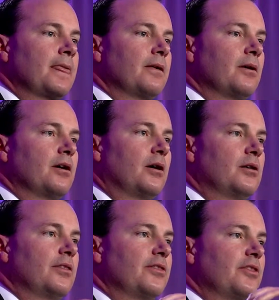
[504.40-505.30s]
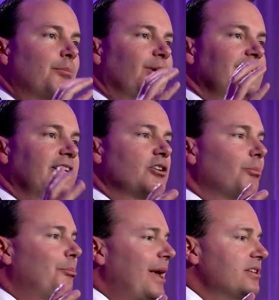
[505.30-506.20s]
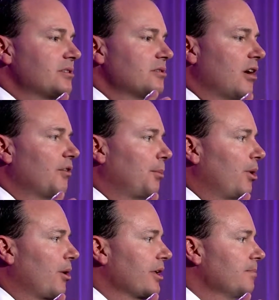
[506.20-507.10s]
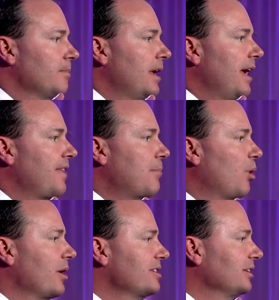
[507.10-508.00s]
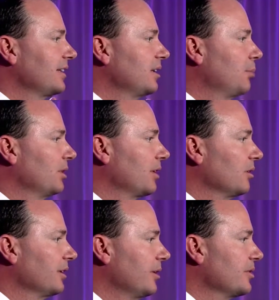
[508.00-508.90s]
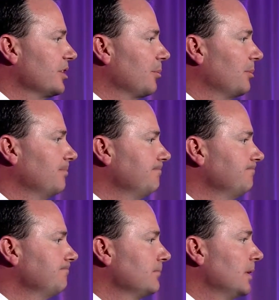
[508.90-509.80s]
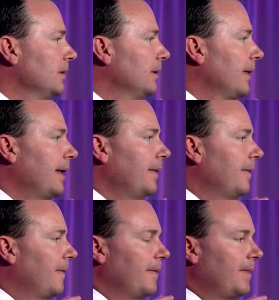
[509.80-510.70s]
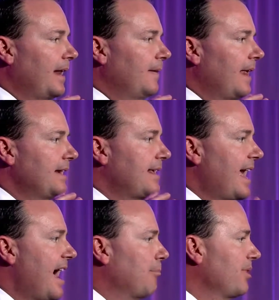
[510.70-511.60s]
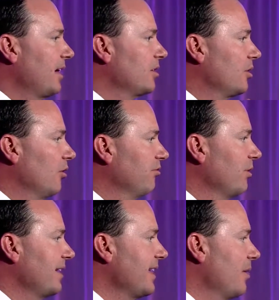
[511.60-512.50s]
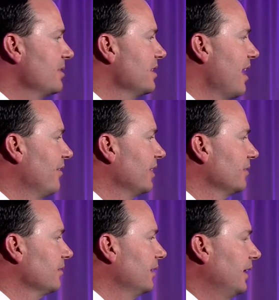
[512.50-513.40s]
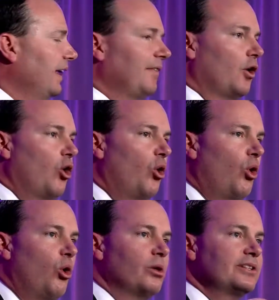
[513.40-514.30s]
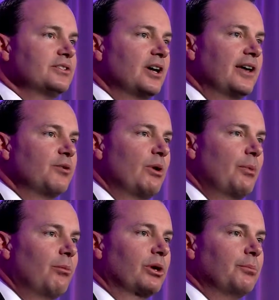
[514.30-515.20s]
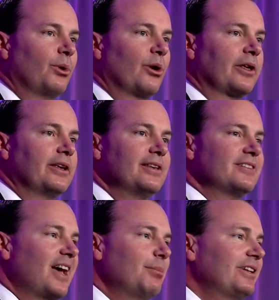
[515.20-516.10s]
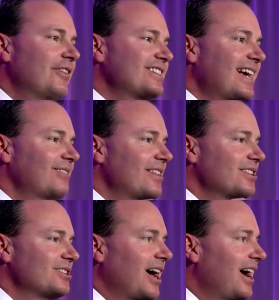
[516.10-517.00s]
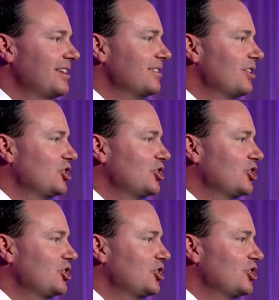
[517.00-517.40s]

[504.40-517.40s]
uh, uh, the political base of a party and that party's elected political leadership. That, that, that gap, that gulf right now is evident. And, and the hole inside the Republican Party is, I believe, exactly the size and the